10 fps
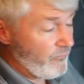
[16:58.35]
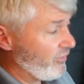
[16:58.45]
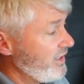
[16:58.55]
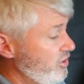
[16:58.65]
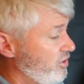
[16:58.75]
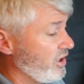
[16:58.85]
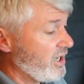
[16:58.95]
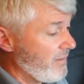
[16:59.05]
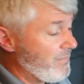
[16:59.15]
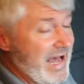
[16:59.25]
hopefully you
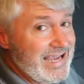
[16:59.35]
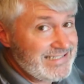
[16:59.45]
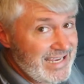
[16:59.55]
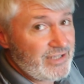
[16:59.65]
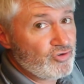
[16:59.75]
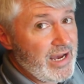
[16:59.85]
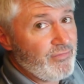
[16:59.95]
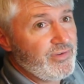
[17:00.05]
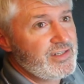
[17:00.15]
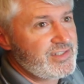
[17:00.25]
can come by, take a
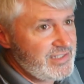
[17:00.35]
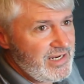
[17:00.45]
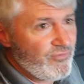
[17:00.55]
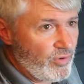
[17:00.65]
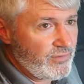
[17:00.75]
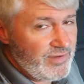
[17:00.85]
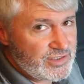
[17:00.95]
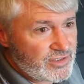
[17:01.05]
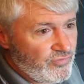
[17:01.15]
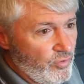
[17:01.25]
drive on this, see if one of
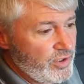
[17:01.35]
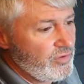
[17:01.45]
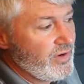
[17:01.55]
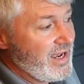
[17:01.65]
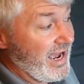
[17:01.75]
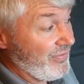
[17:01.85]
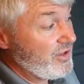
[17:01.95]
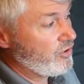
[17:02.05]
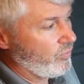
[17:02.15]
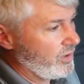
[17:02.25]
these is for you. I
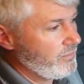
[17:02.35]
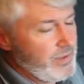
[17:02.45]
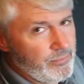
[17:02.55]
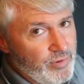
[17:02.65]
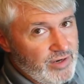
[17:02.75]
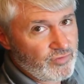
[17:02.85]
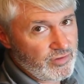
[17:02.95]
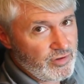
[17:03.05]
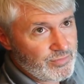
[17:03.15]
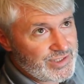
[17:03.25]
think you'll really be
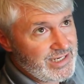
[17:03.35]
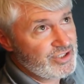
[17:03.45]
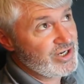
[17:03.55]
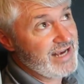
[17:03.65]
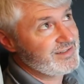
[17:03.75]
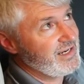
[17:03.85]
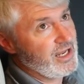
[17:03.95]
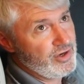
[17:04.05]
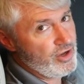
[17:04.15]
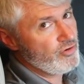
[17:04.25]
impressed with the new Mercedes
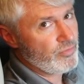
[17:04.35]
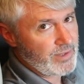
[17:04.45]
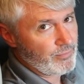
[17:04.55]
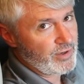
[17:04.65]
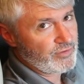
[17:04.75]
chassis. I know you'll be